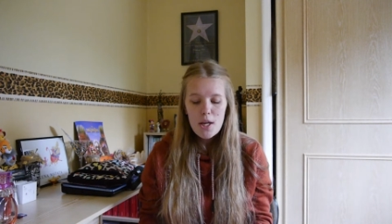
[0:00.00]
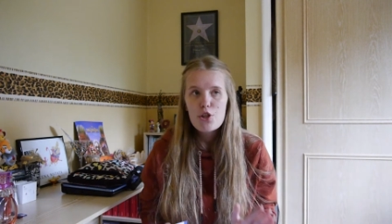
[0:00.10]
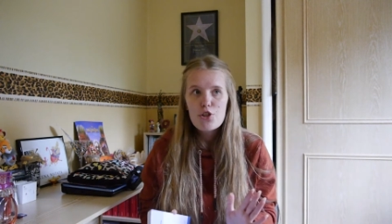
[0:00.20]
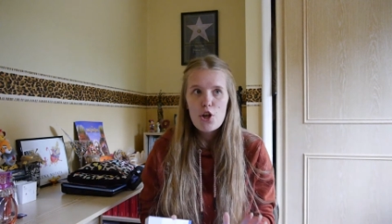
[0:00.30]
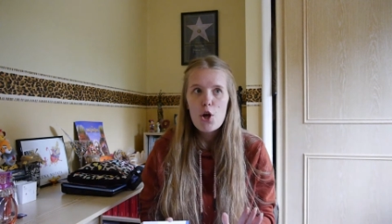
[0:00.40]

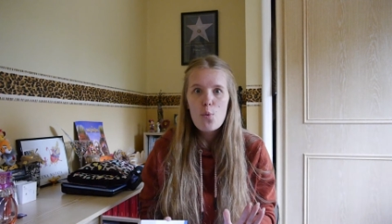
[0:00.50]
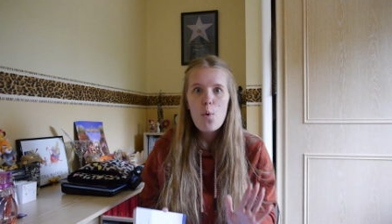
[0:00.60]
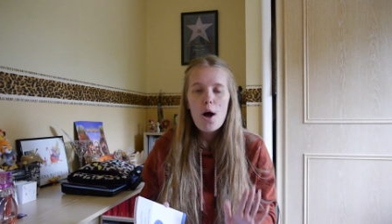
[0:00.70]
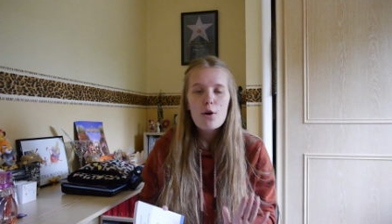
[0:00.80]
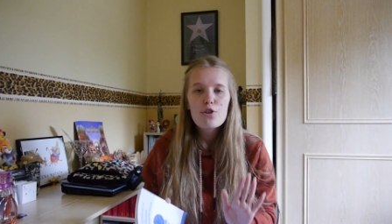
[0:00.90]
So
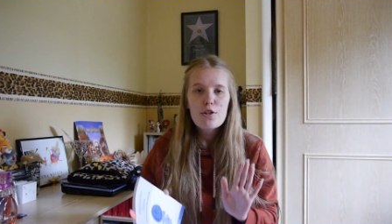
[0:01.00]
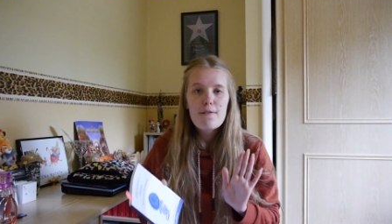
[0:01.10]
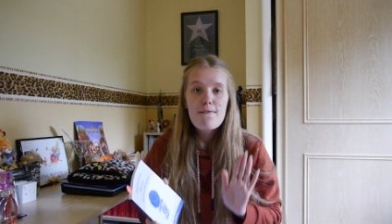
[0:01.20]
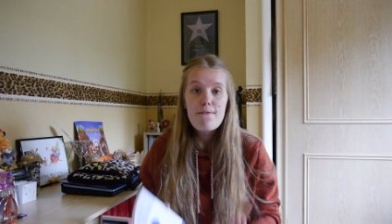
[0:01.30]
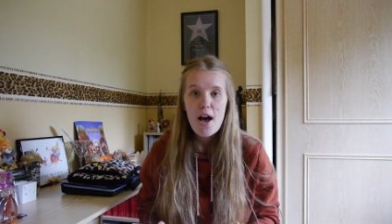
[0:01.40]
what I'll do
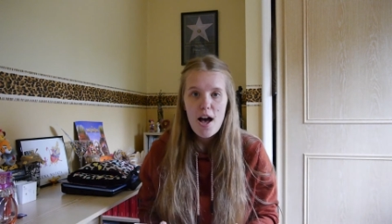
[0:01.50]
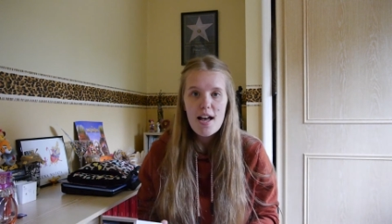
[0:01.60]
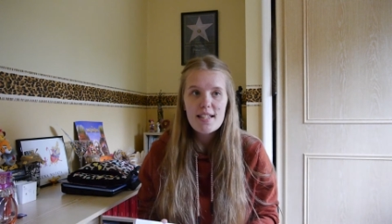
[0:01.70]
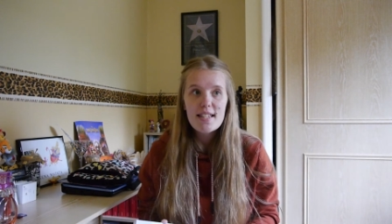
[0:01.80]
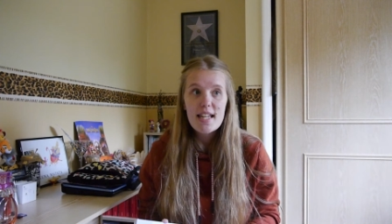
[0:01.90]

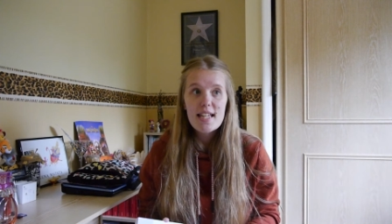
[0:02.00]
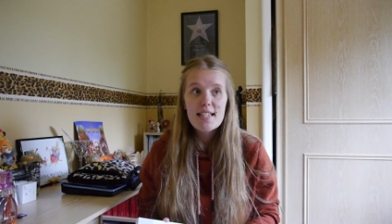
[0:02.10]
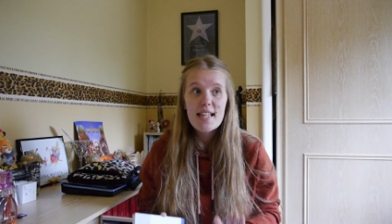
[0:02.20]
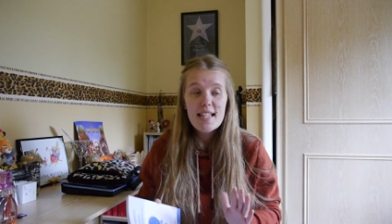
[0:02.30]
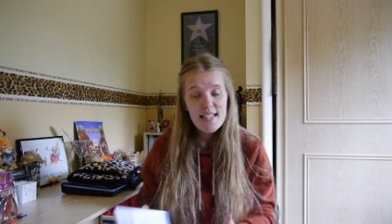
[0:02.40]
first
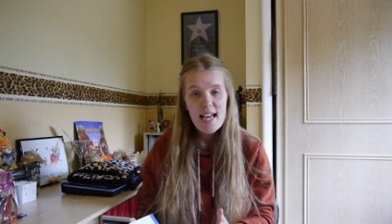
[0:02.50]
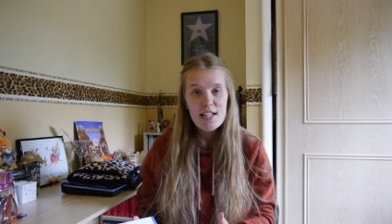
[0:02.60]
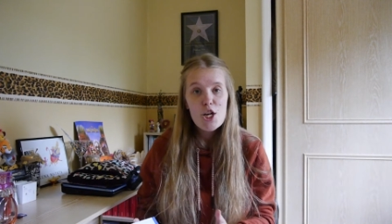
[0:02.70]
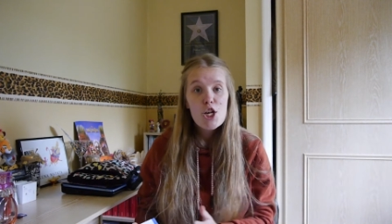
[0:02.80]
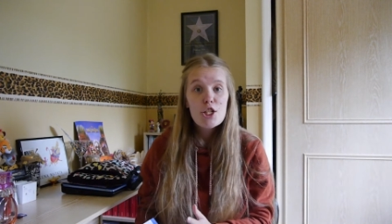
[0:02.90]
is, he
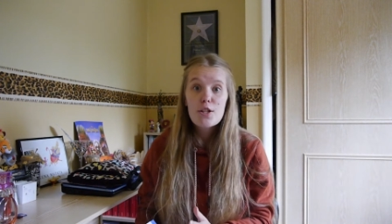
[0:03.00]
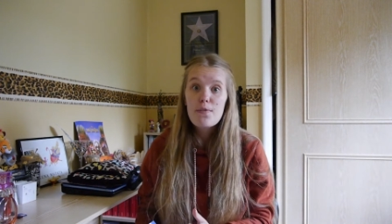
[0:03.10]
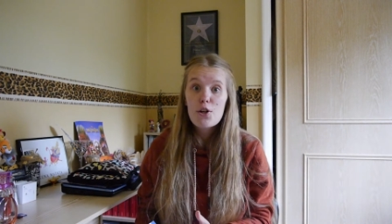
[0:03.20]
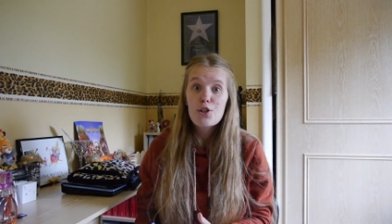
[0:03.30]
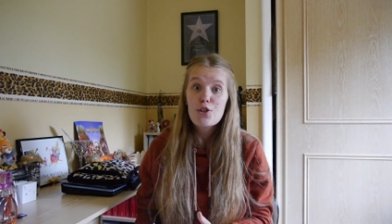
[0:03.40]
said to
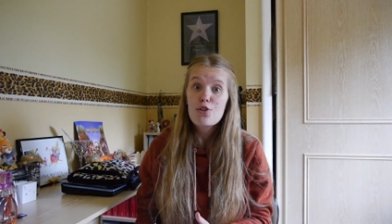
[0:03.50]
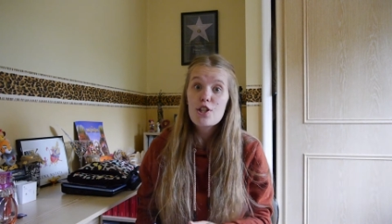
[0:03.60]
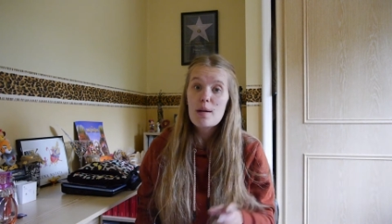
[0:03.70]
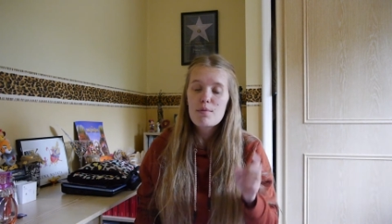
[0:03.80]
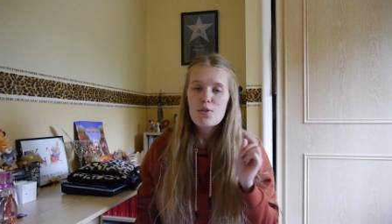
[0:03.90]
focus on
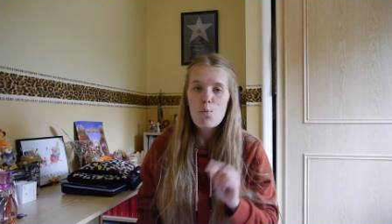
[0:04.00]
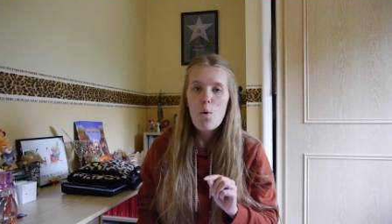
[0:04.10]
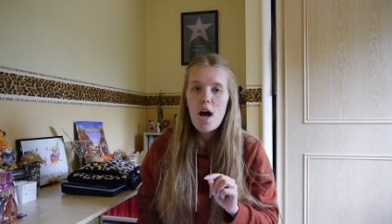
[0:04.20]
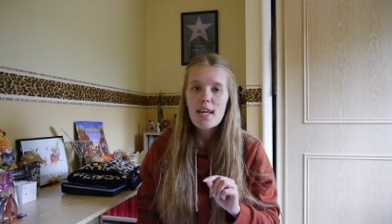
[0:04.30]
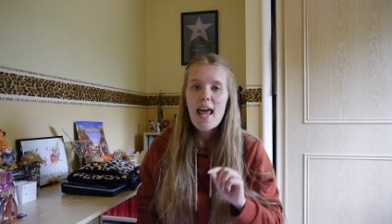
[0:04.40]
chapters
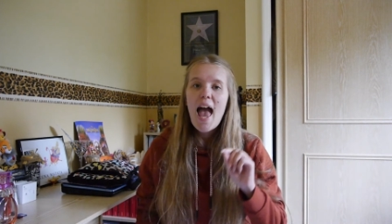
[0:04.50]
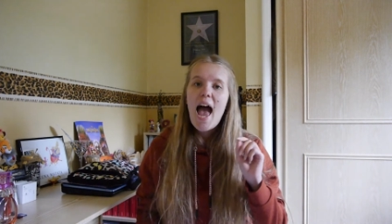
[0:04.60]
1